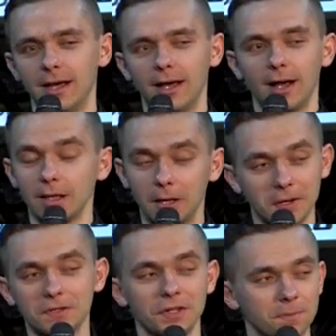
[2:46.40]
a lot
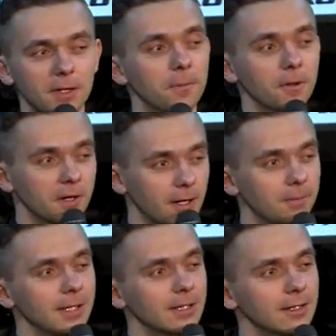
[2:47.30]
of sick people are
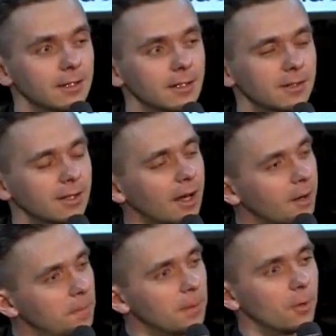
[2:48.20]
coming there's a lot
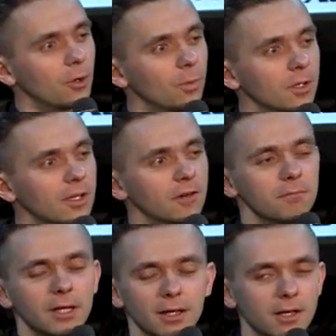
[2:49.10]
of people who will give
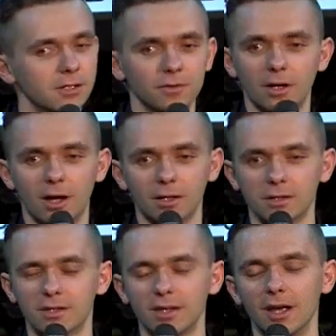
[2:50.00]
millions of
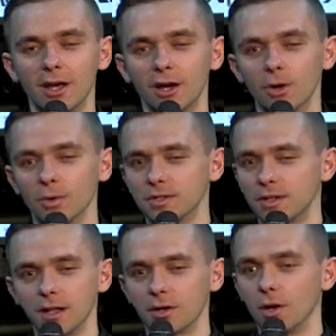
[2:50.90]
dollars who will
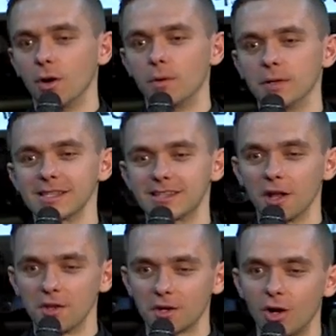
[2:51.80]
sell their home and sell
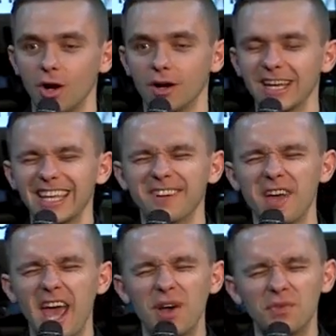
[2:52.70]
their car and give
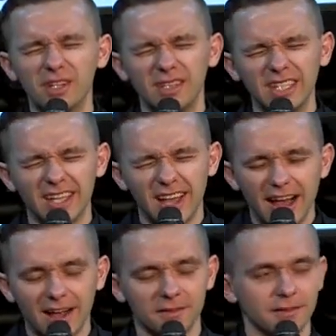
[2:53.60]
everything they
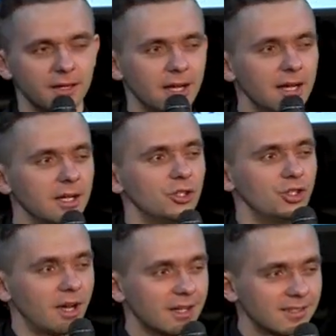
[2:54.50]
have
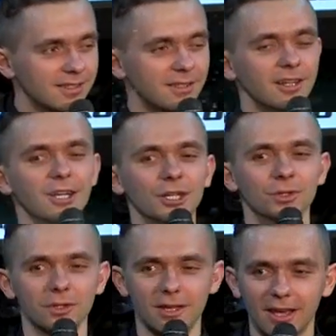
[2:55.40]
just
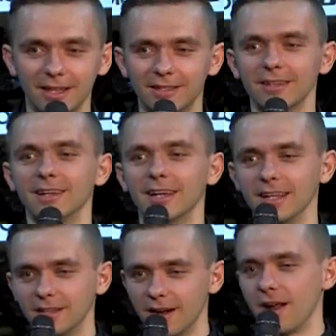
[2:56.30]
to get
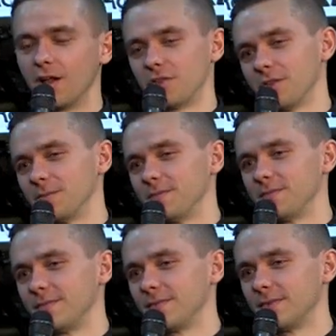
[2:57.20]
their health,
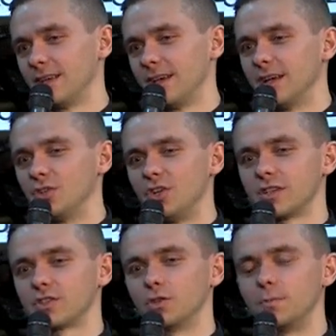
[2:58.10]

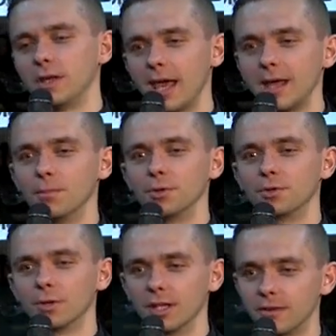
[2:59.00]
just to be able
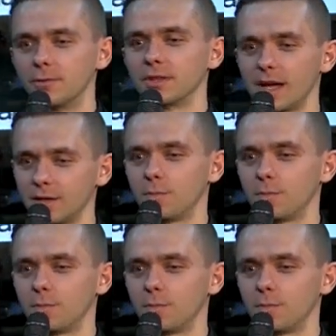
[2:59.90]
to live without